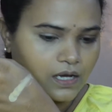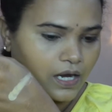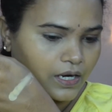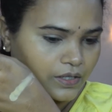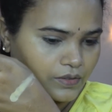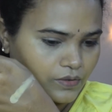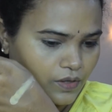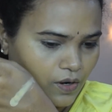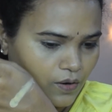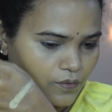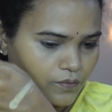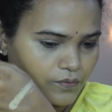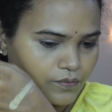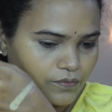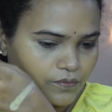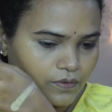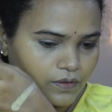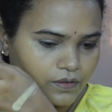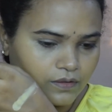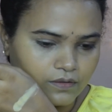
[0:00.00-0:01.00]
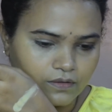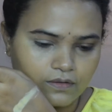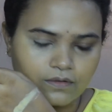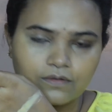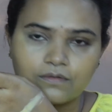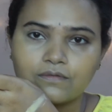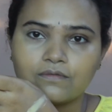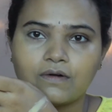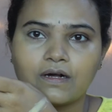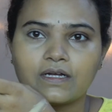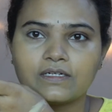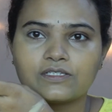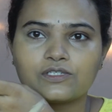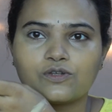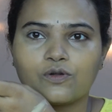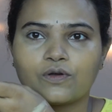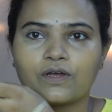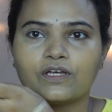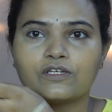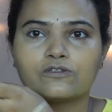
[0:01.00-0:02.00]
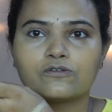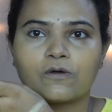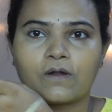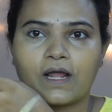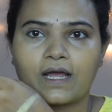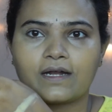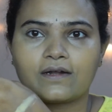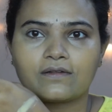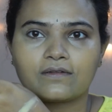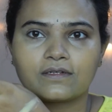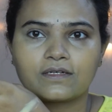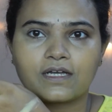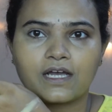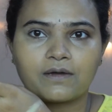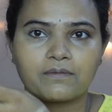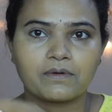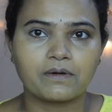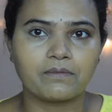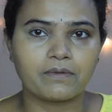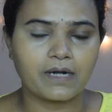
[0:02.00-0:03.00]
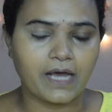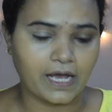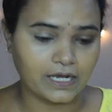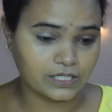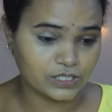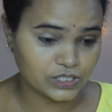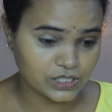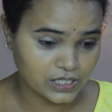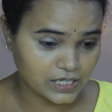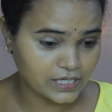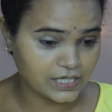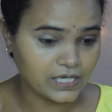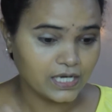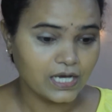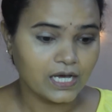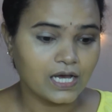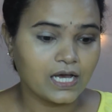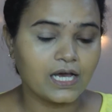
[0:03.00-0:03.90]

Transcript: I don't know how why it's looking so light on the camera, but actually